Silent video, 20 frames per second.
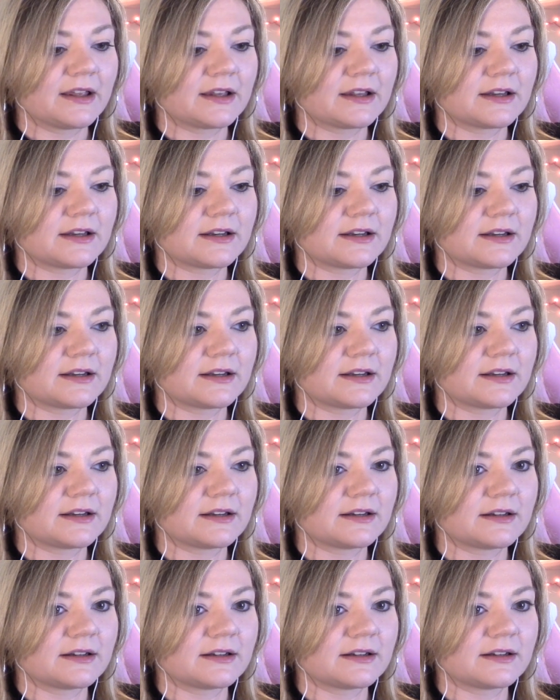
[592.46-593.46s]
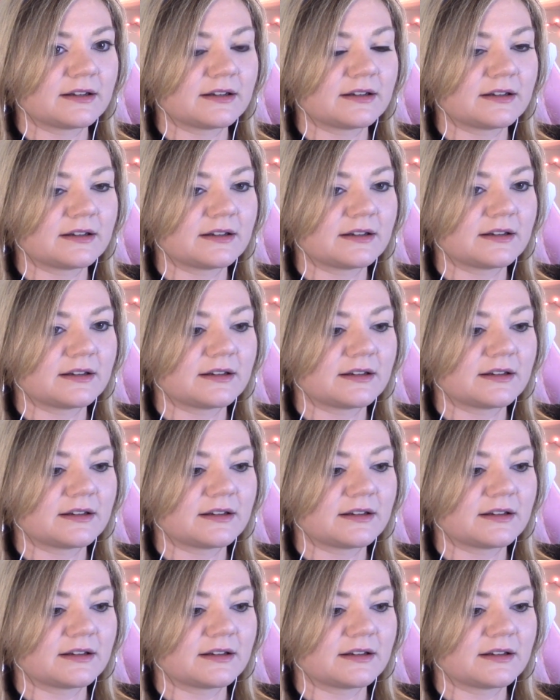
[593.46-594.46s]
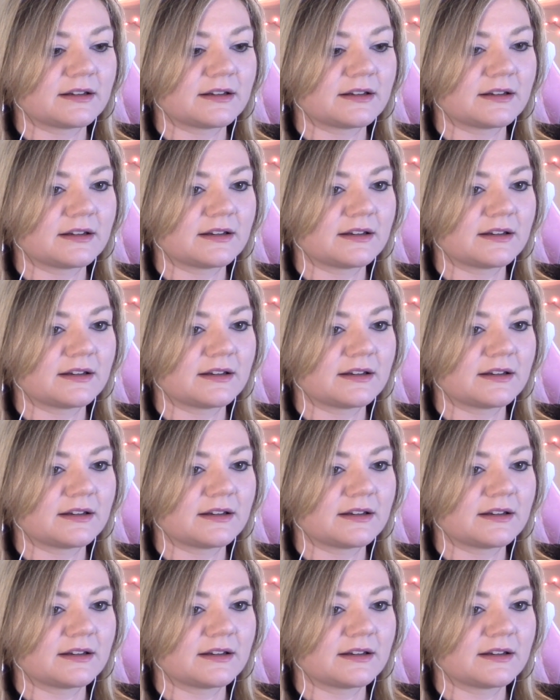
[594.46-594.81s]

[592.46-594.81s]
Nothing is said.